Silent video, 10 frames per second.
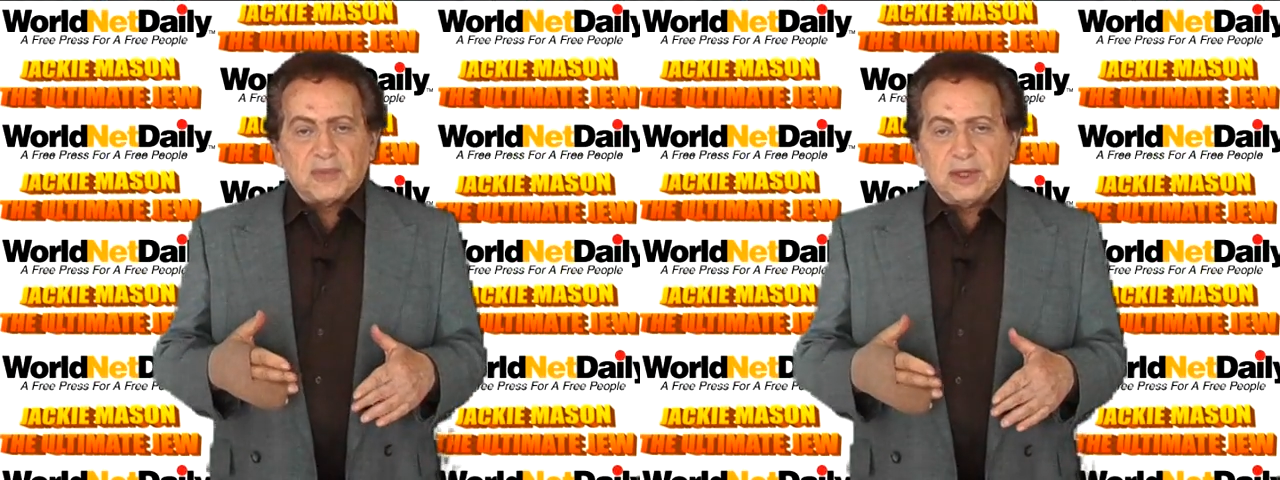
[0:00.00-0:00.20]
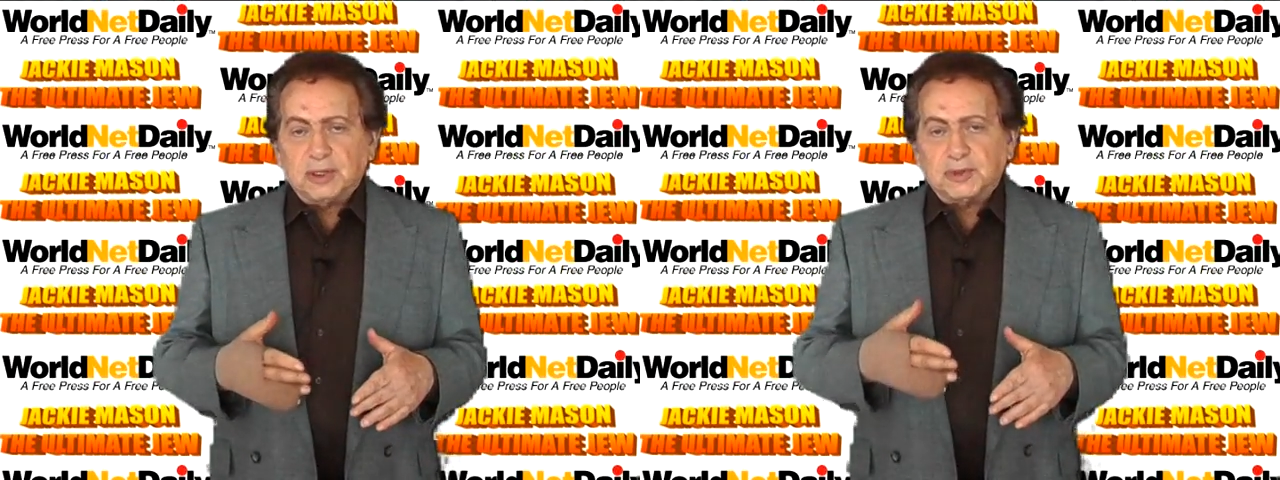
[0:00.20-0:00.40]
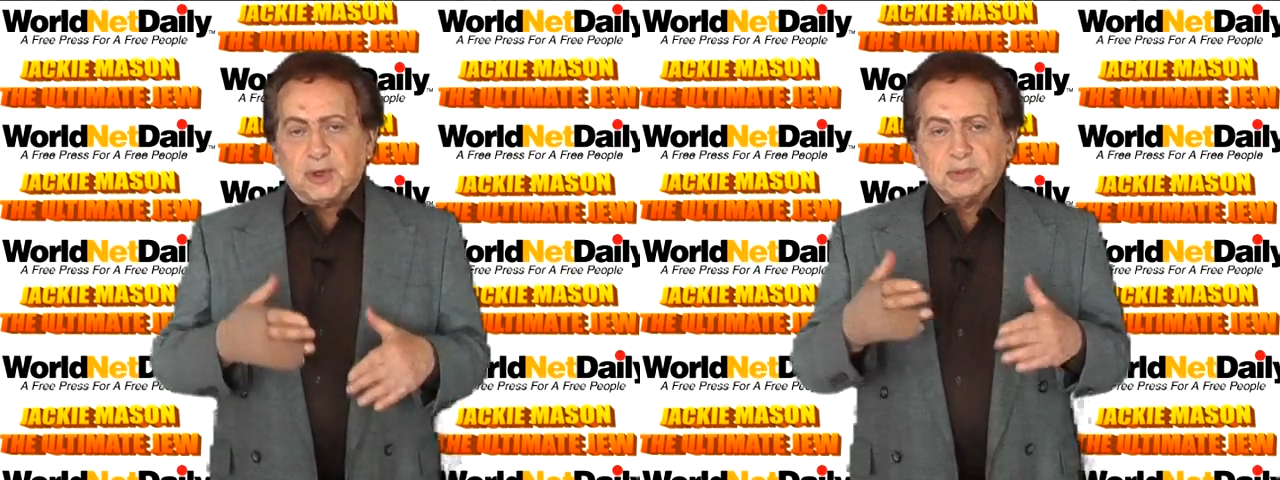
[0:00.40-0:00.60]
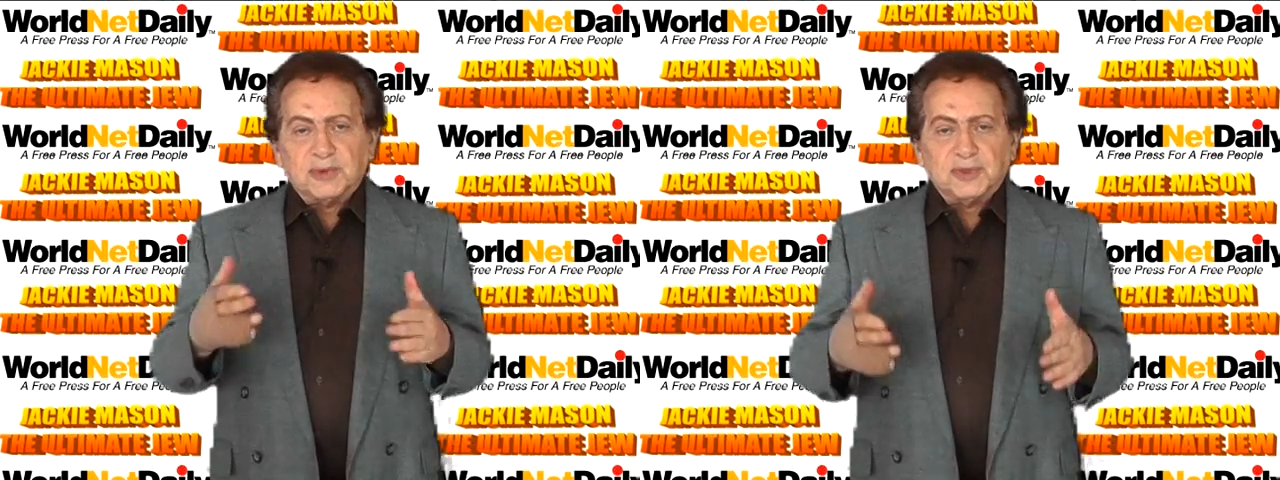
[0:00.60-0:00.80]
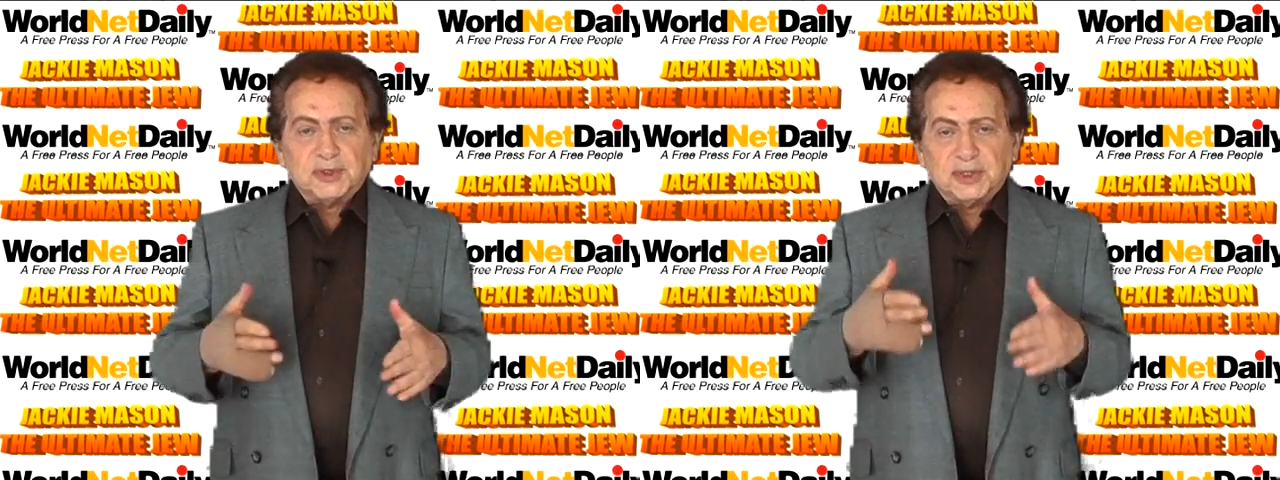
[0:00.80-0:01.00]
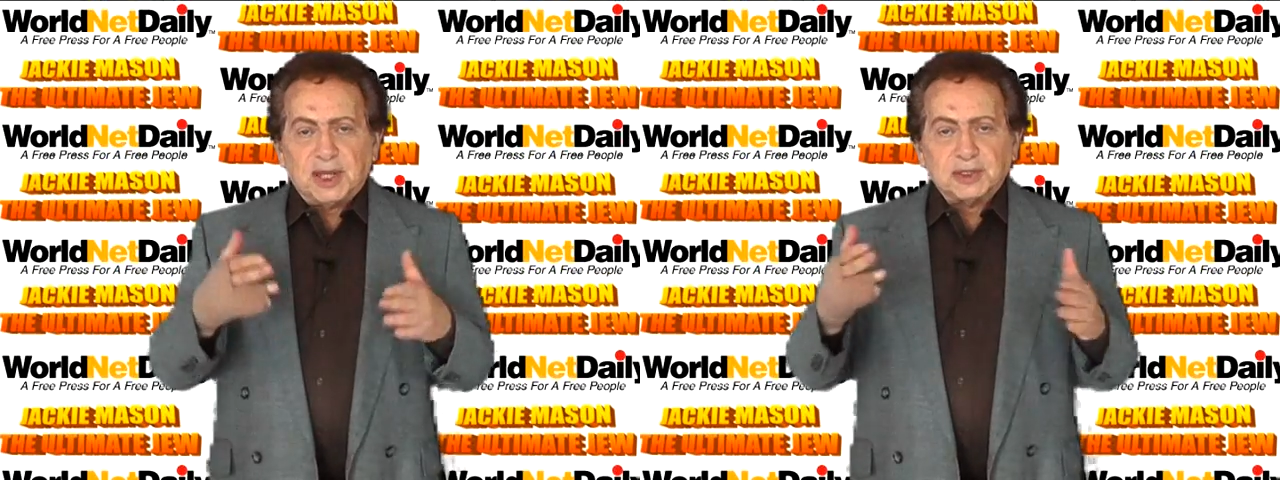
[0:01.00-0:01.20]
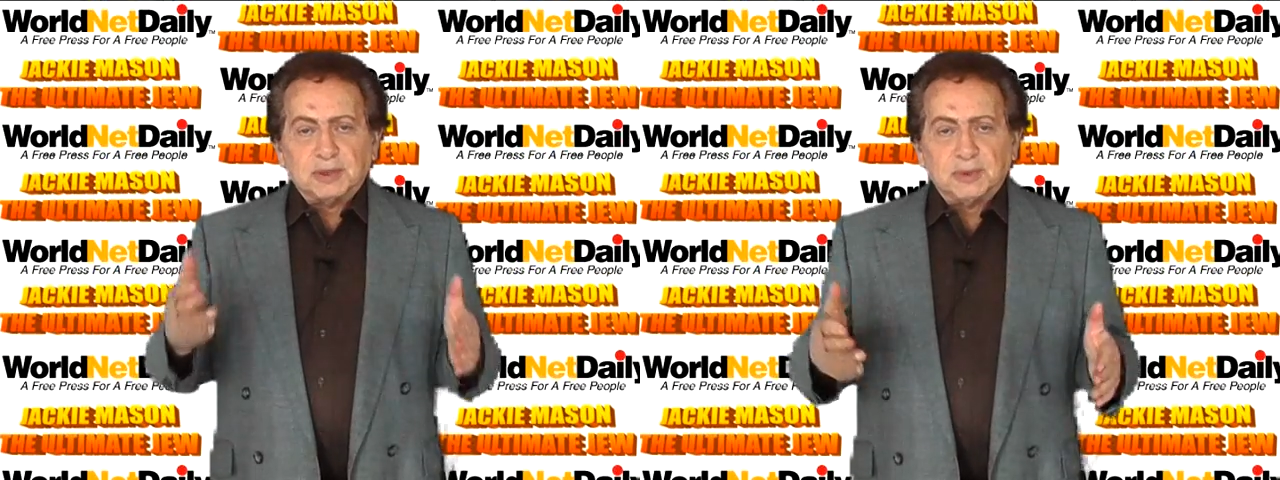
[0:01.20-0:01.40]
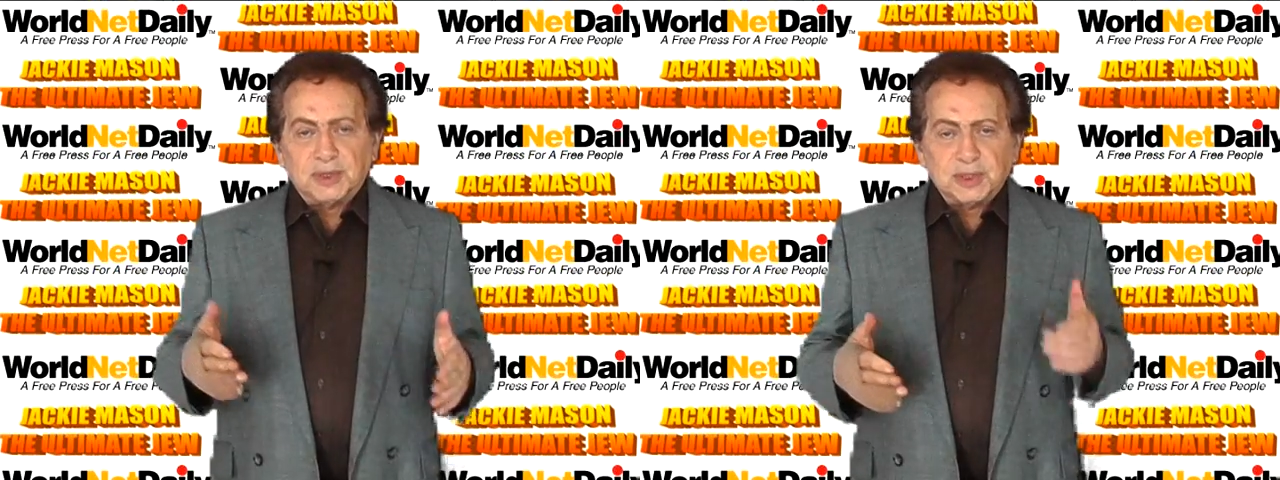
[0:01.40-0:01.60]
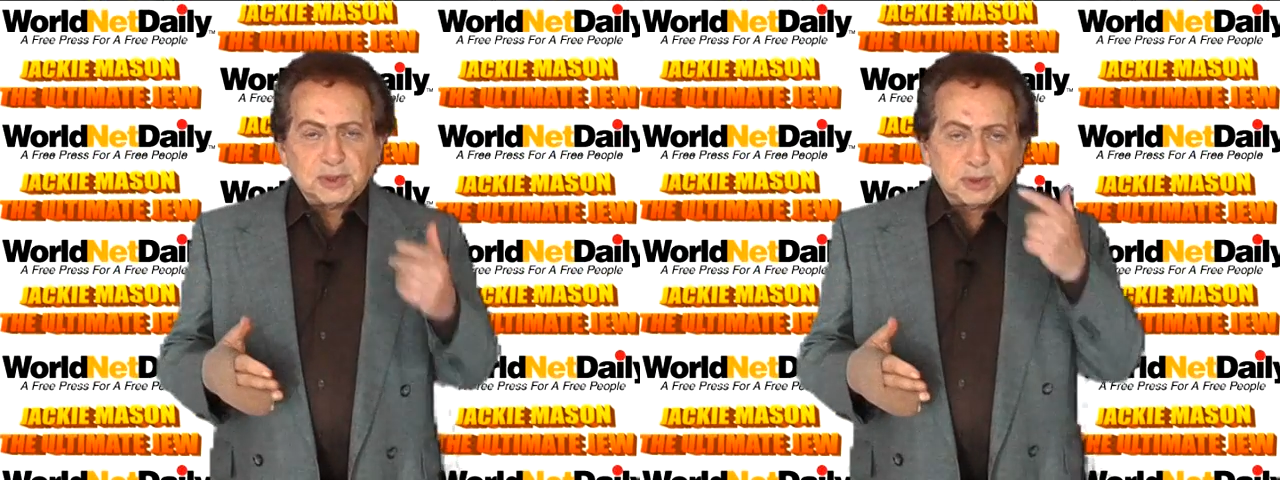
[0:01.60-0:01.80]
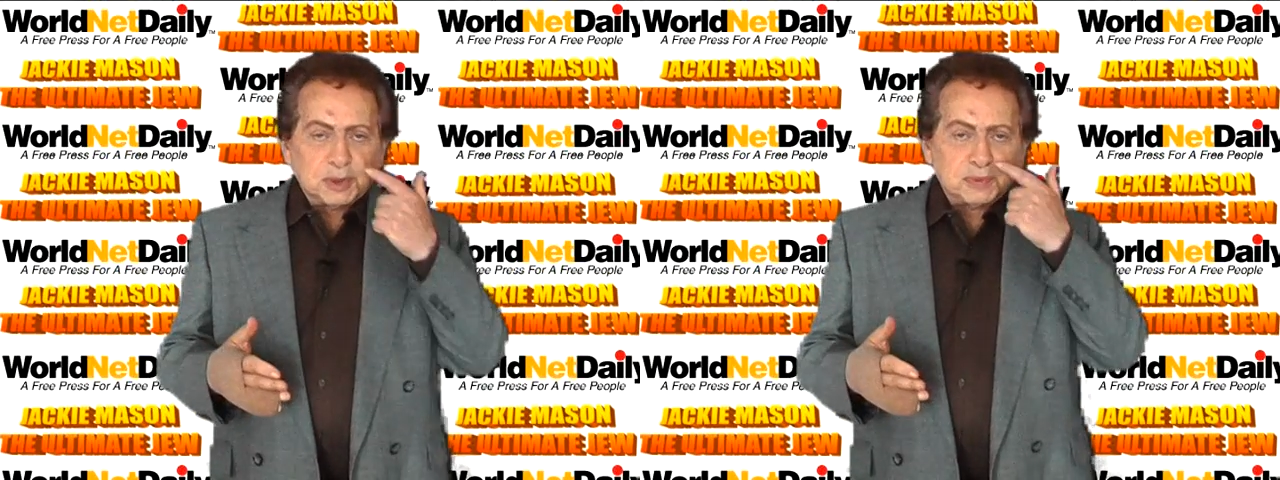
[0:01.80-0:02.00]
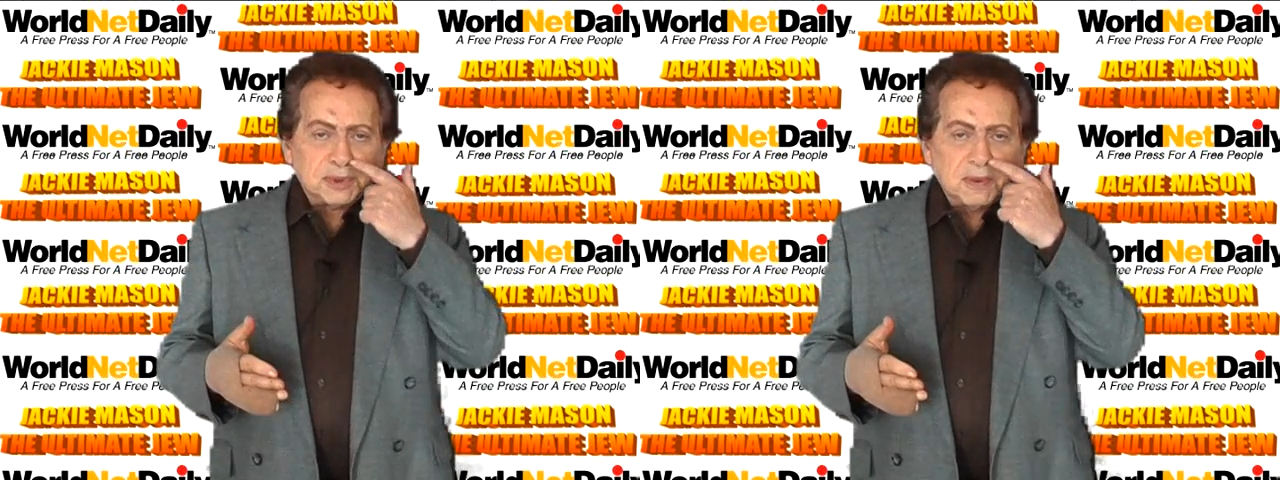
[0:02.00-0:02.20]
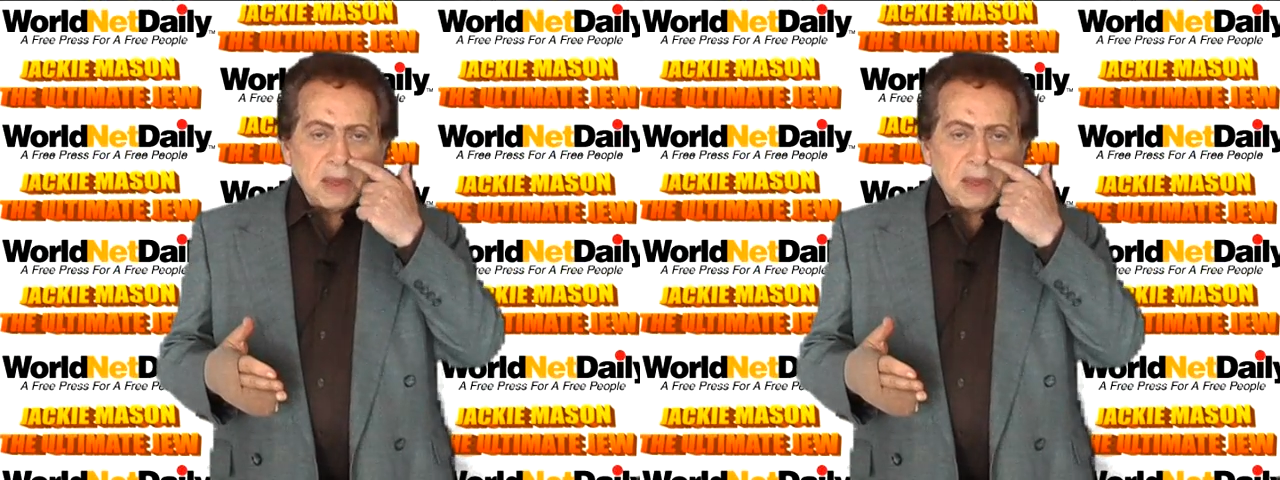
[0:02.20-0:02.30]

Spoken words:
in terms of international relationships.